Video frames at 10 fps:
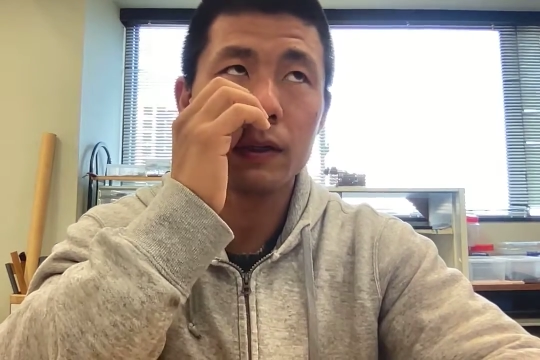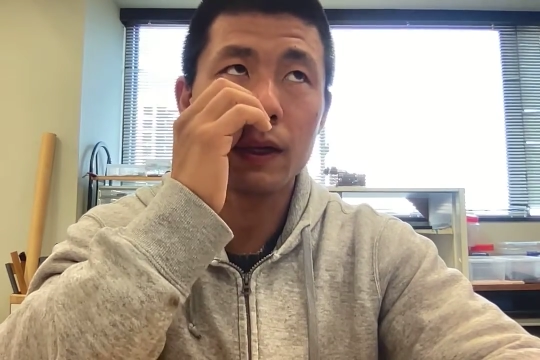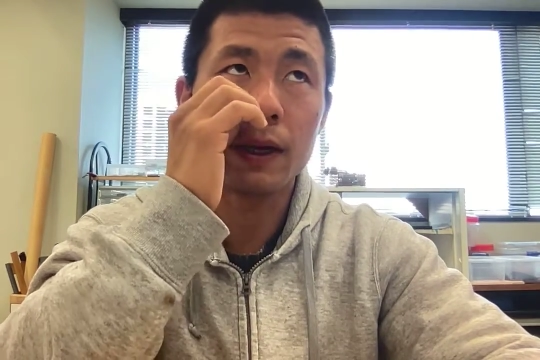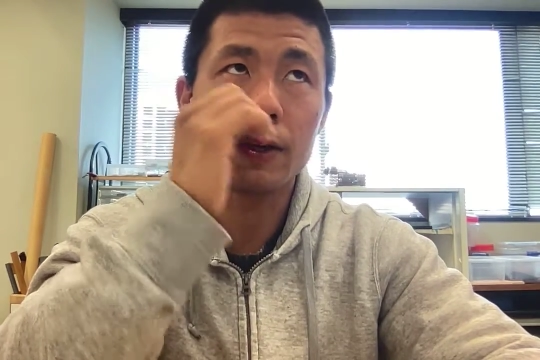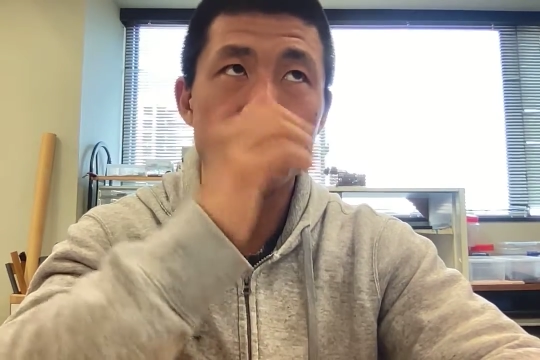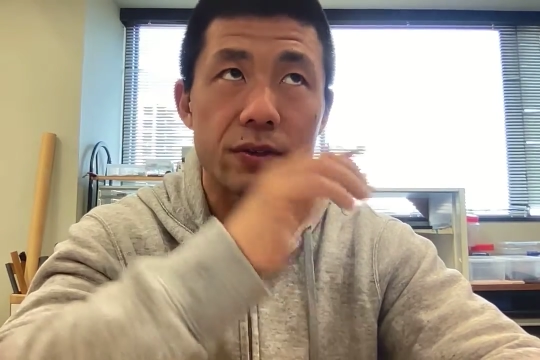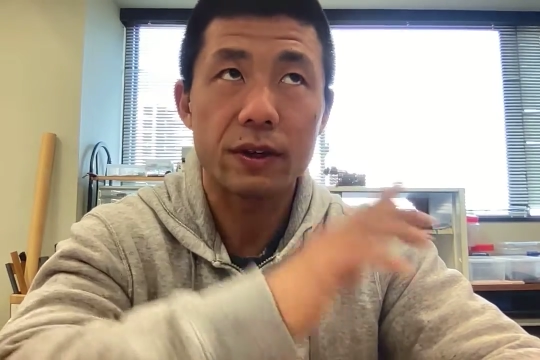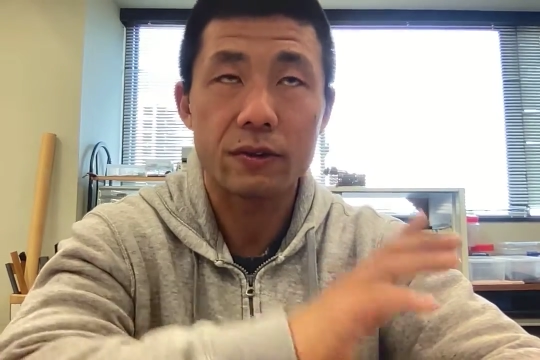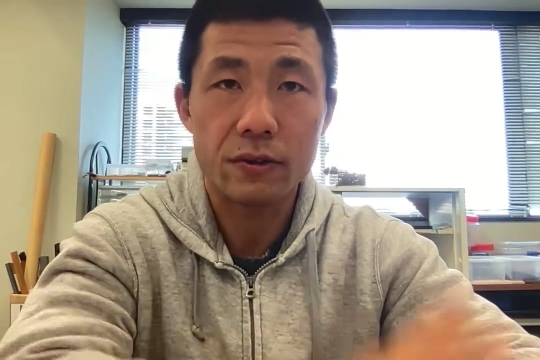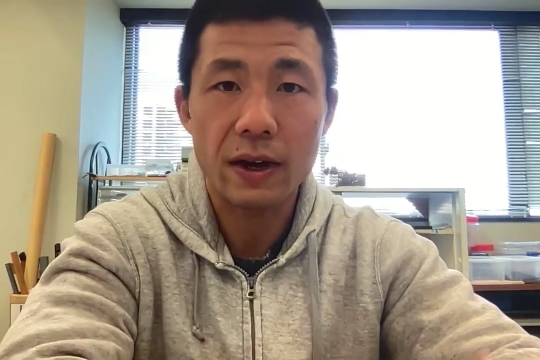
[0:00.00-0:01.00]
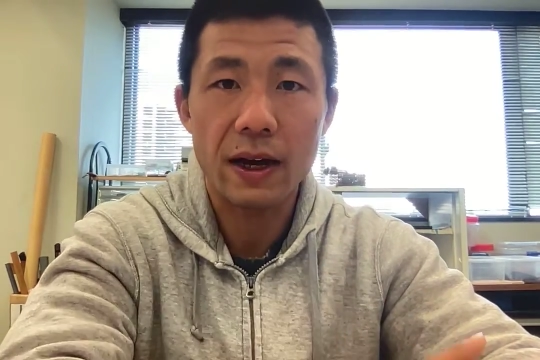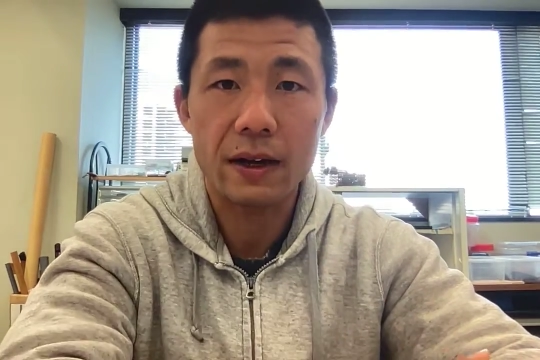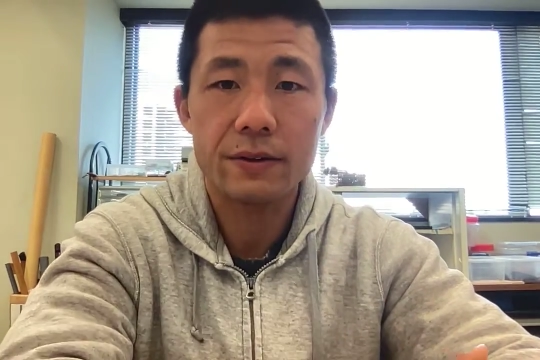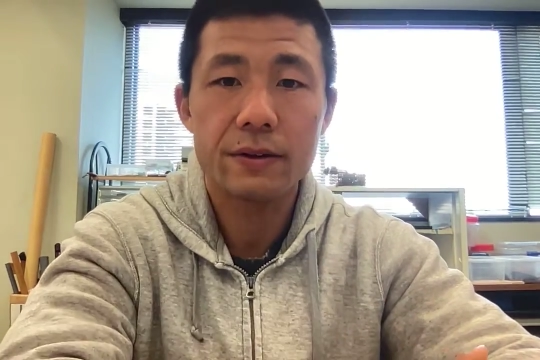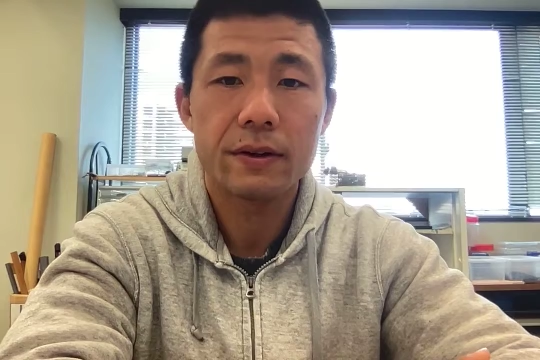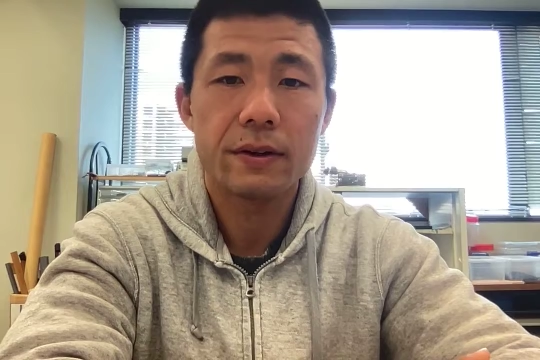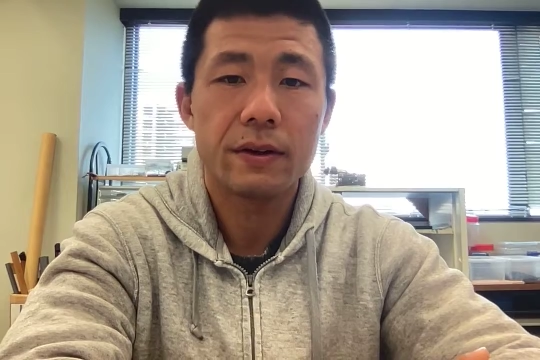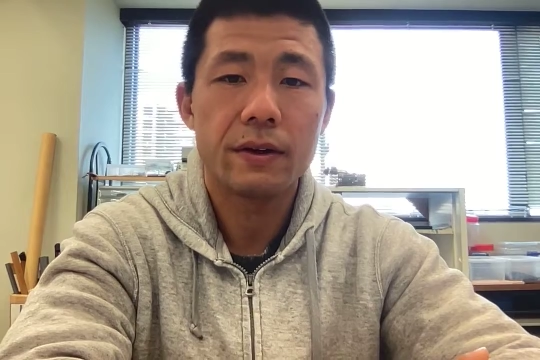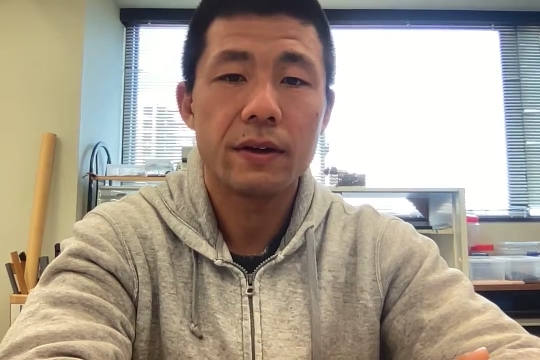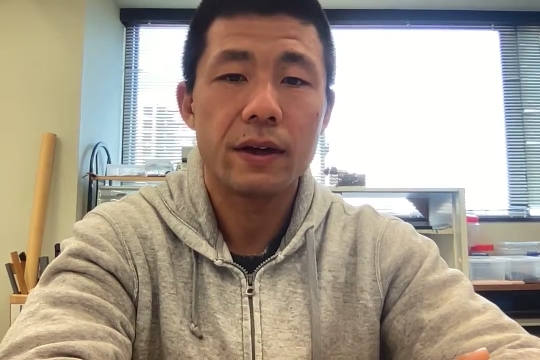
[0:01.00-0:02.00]
like using drugs
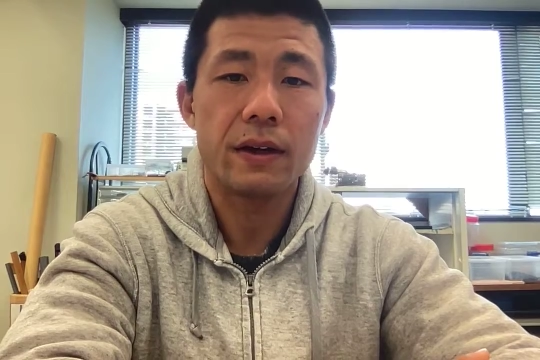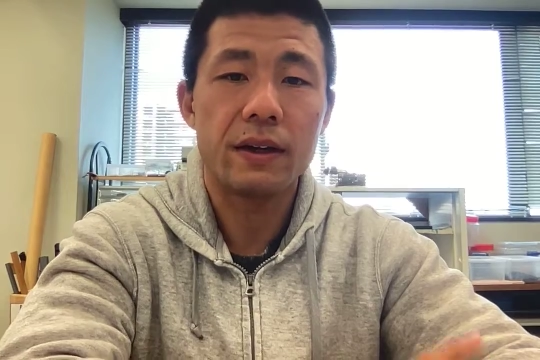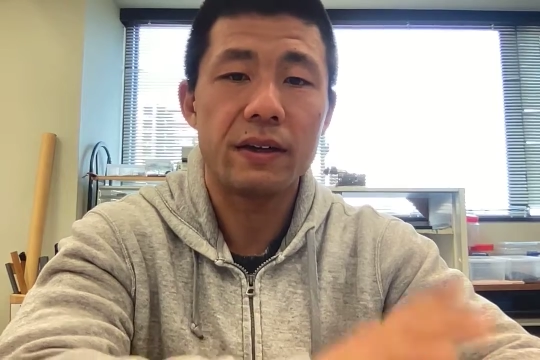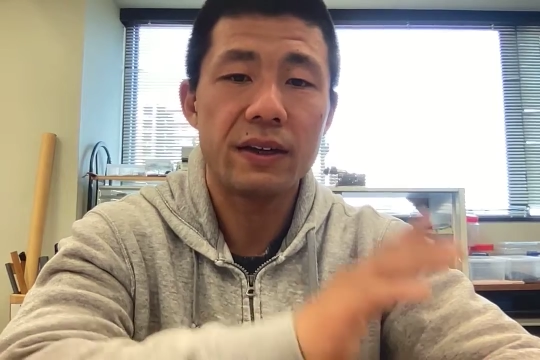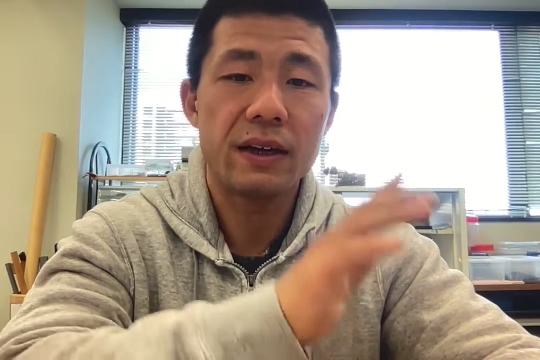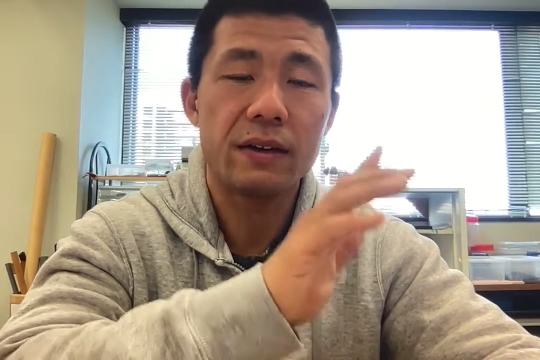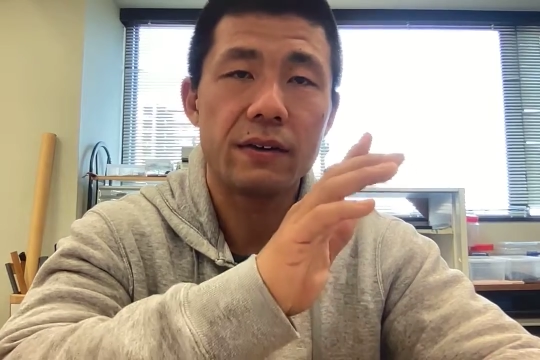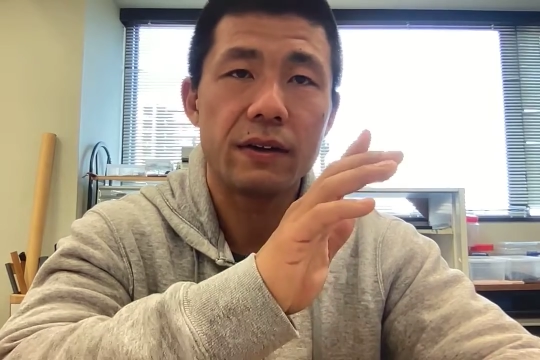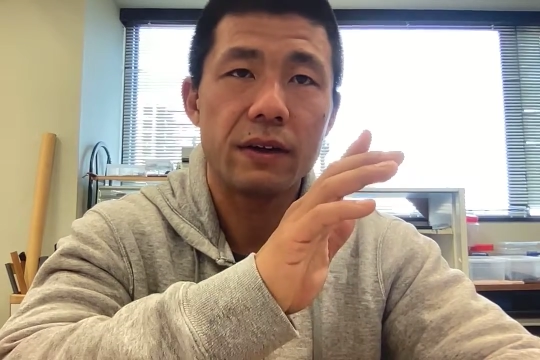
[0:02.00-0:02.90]
and intended